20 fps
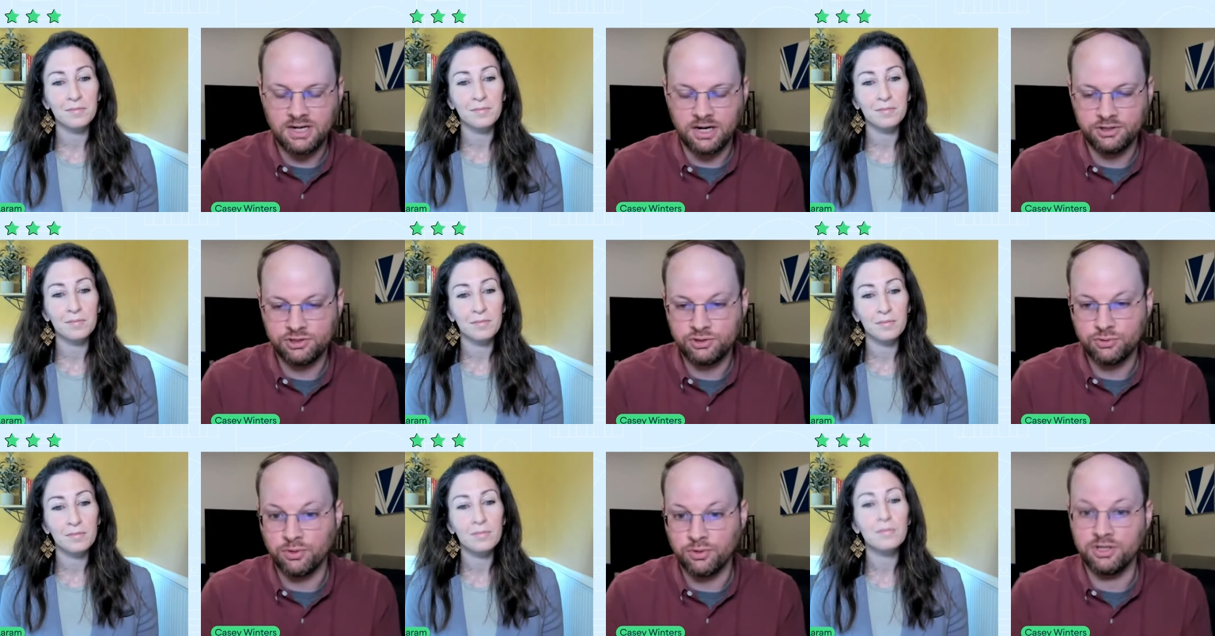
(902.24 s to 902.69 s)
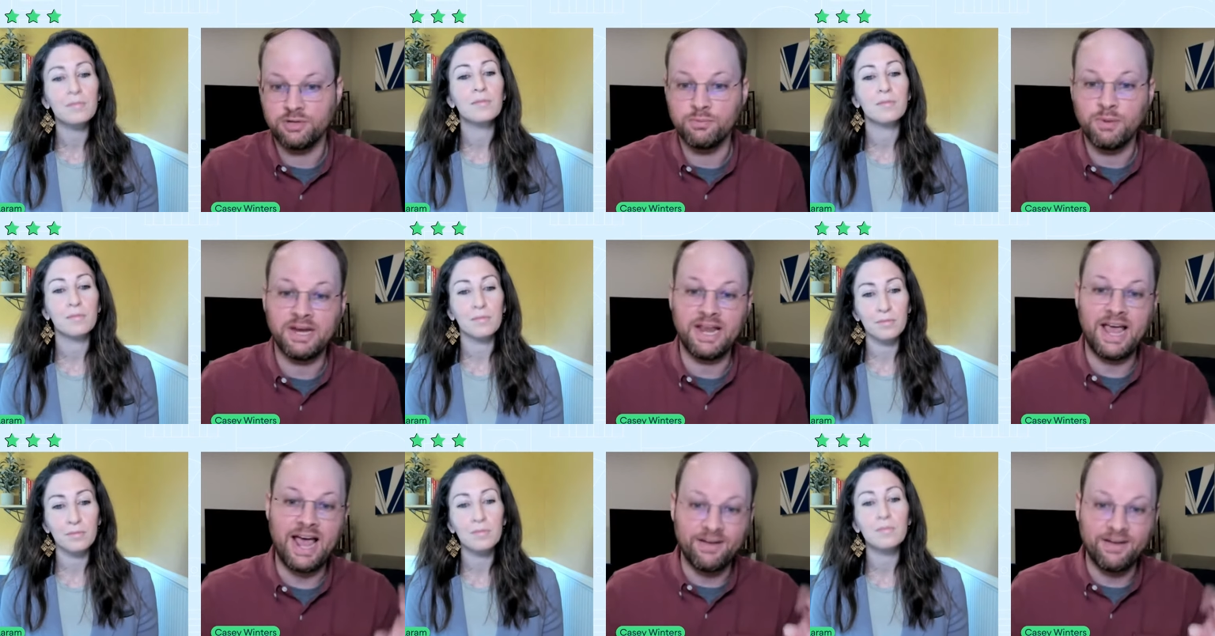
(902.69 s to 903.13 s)
Speaker 1: entire story.
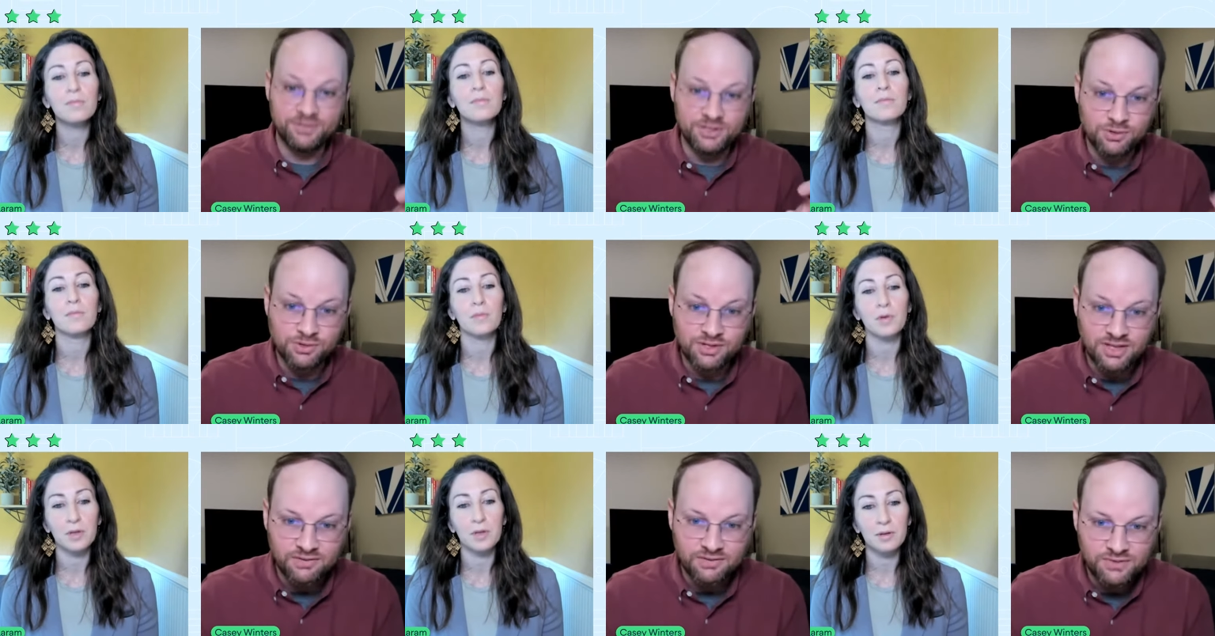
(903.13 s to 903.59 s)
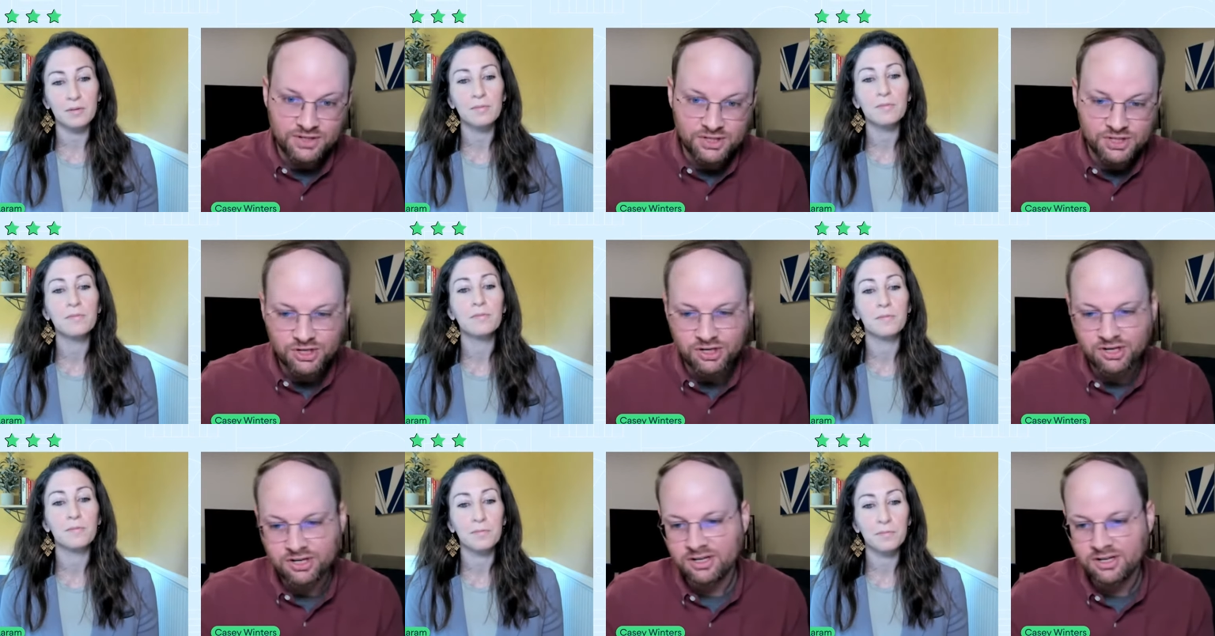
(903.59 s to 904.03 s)
You might have to use that
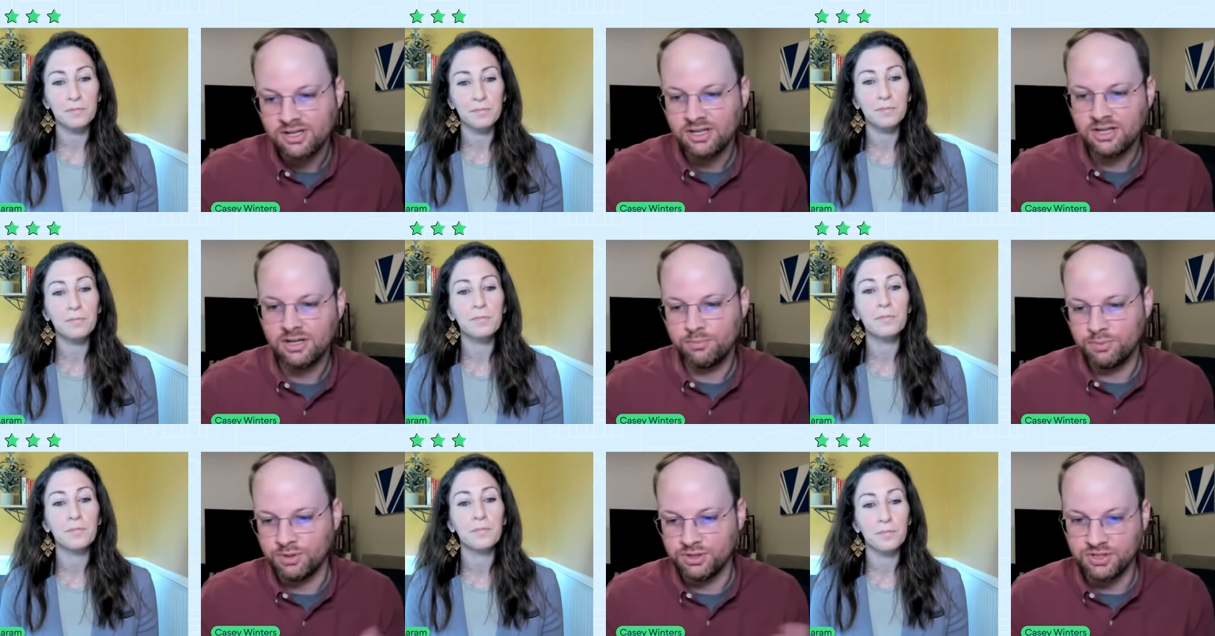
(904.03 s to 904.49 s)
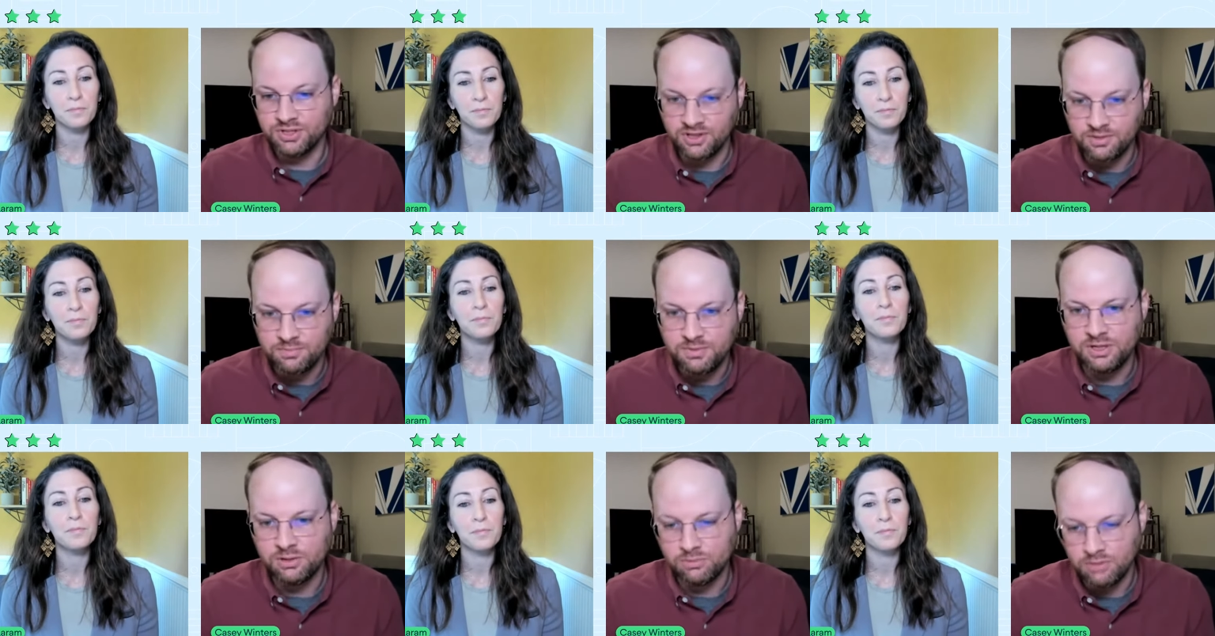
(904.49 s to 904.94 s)
feature, but it
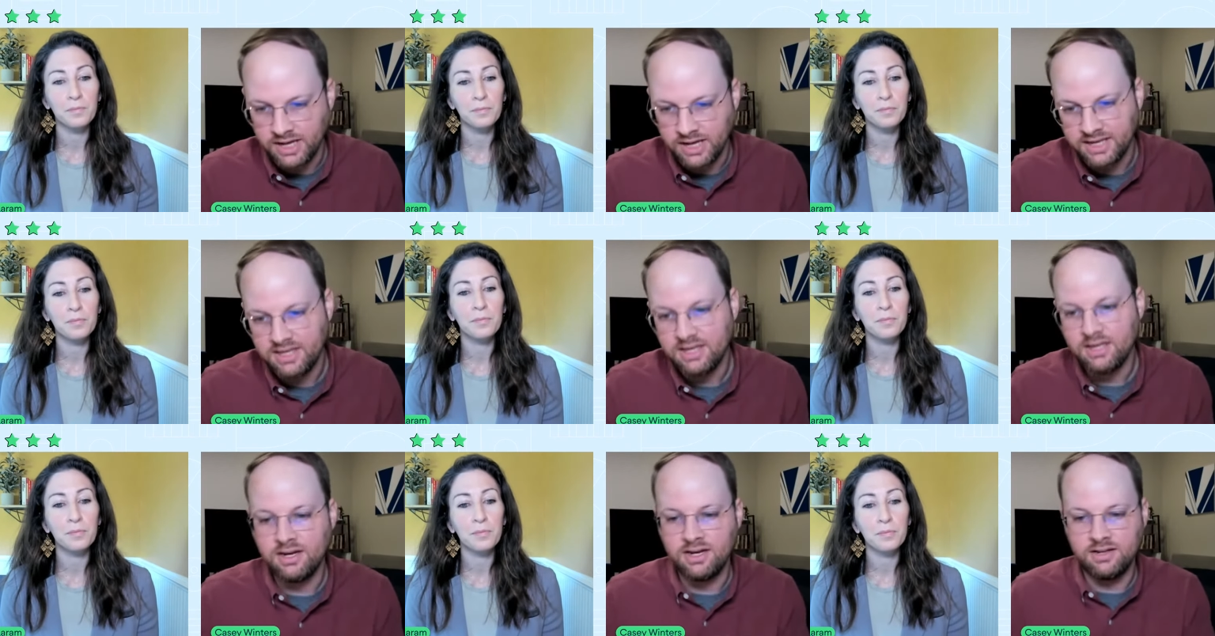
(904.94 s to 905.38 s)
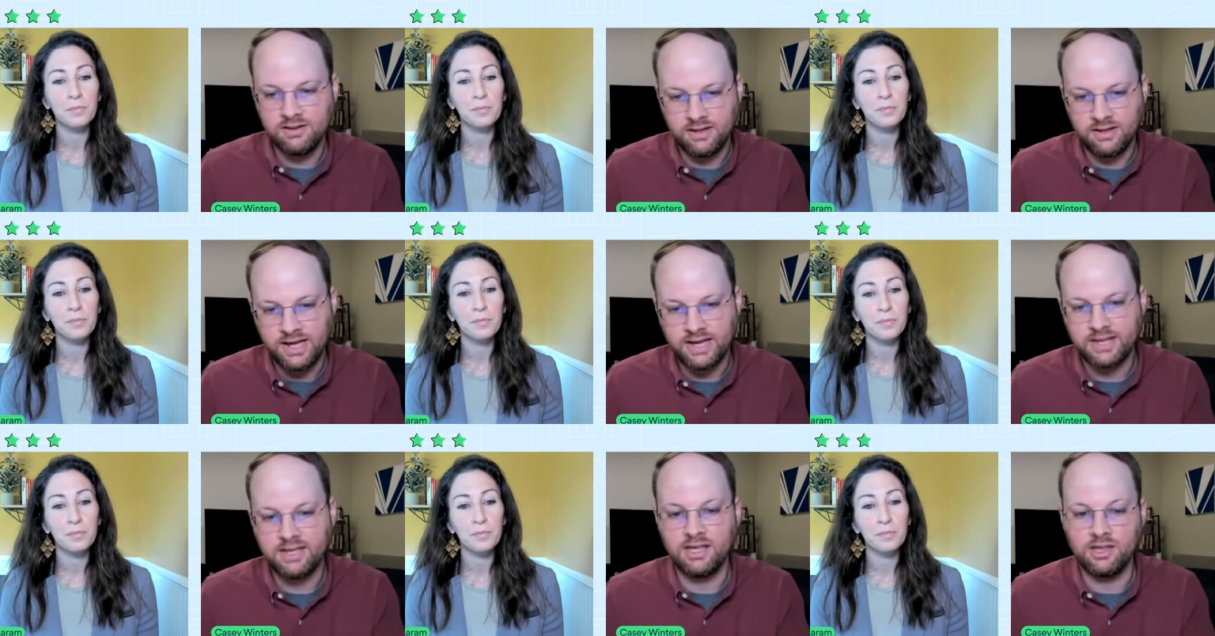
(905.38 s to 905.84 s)
doesn't mean you like it.
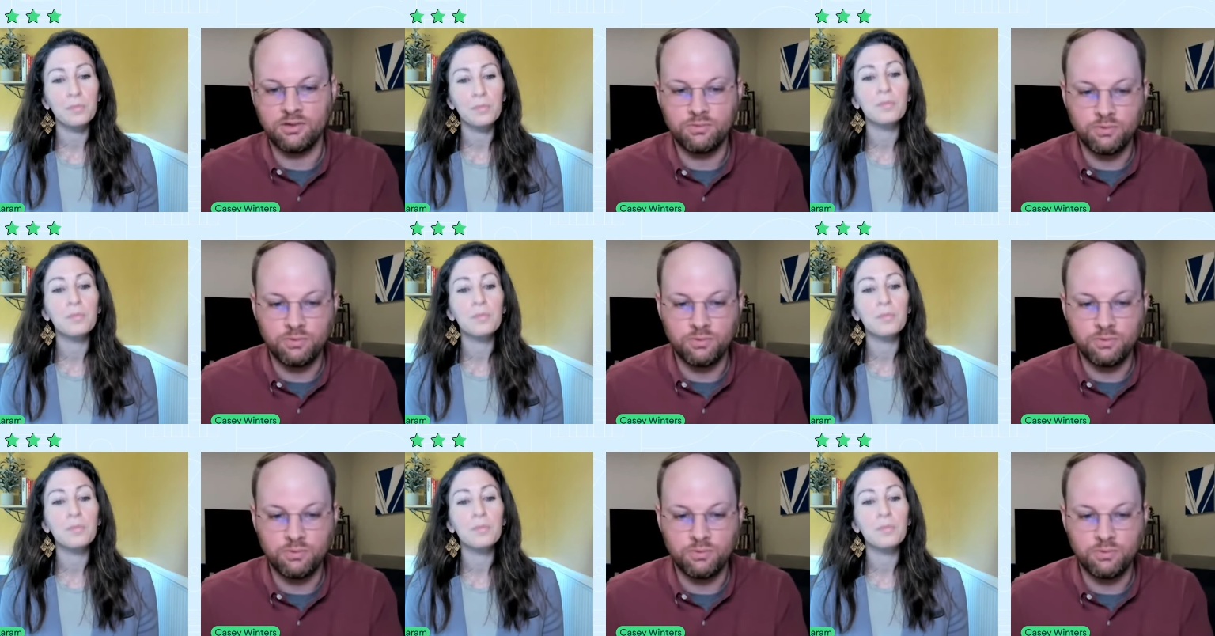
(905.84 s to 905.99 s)
And in that